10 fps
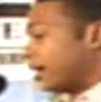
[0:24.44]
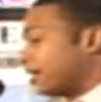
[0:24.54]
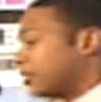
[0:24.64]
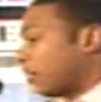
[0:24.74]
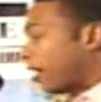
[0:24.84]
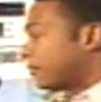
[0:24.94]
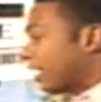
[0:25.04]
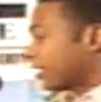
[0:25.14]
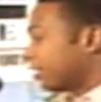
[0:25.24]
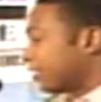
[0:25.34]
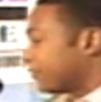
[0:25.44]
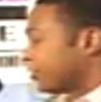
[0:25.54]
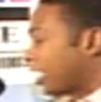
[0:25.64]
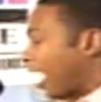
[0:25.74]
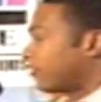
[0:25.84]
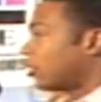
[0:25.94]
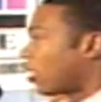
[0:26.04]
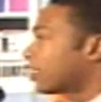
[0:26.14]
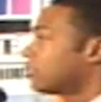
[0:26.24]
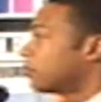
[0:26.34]
been, you know, I'm not going to have an
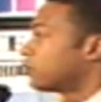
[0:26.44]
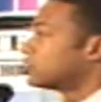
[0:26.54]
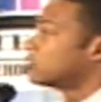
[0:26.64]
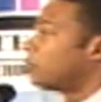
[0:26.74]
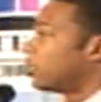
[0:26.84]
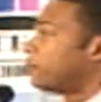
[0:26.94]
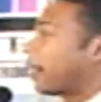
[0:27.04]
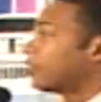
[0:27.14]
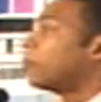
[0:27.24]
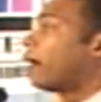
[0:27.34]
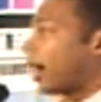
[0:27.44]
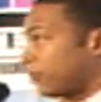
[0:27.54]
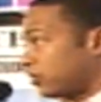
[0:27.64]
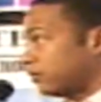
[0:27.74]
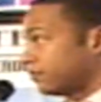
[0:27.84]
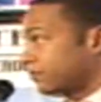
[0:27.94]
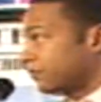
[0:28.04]
argument with someone about the Bible.